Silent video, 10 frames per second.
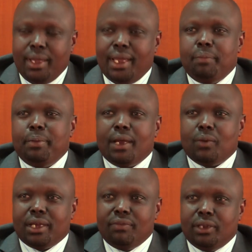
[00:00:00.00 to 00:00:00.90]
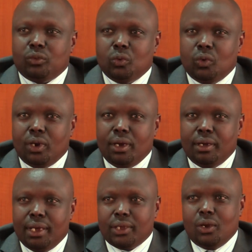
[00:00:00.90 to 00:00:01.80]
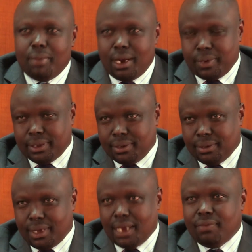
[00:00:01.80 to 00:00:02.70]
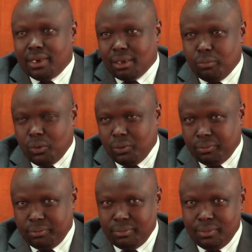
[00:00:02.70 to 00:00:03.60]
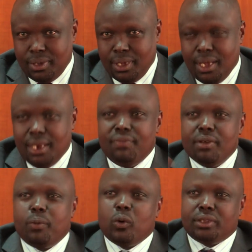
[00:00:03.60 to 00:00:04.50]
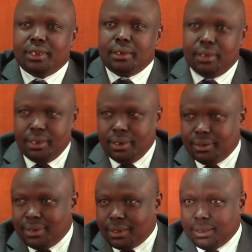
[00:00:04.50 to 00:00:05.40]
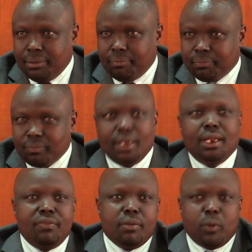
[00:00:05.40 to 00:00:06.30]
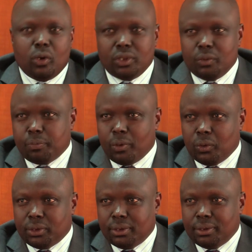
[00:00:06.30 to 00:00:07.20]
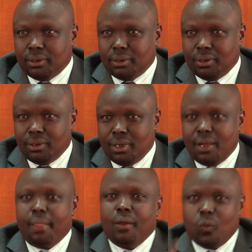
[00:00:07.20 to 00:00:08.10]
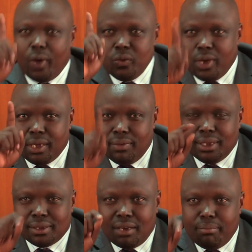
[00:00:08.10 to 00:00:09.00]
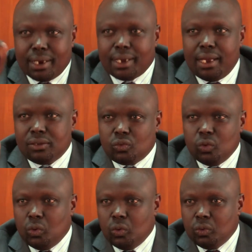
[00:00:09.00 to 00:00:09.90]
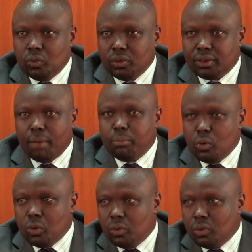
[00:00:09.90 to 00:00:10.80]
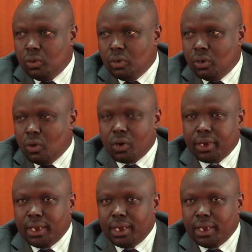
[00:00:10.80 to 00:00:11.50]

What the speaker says: NPR were given to Elgeyo Marakwet and even Samburu, leaving Pokot in Tiati, leaving Pokot in West Pokot. when you are giving this government guns to Samburu or